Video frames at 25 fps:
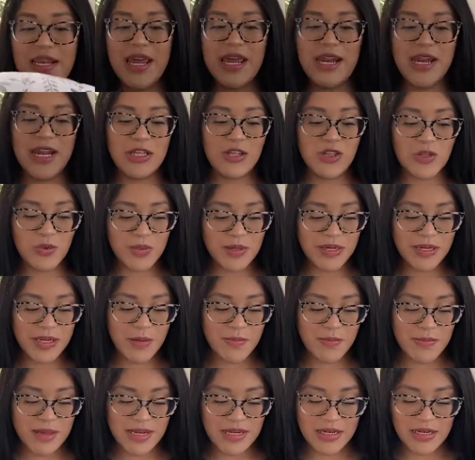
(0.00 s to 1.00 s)
and I do
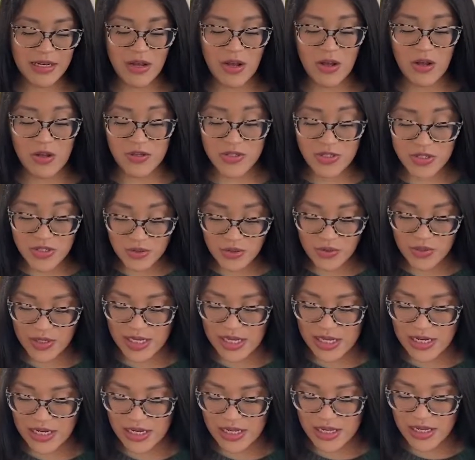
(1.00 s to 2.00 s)
recommend also
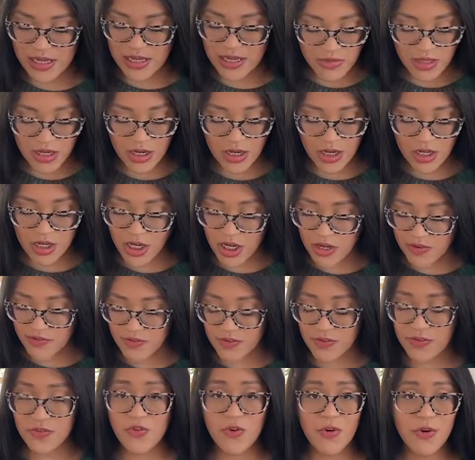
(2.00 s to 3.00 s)
getting a
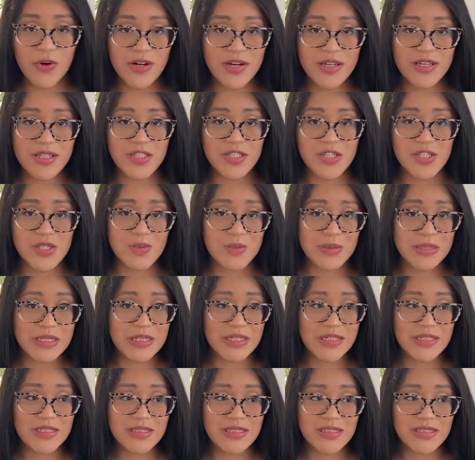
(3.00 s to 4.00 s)
cover for it just because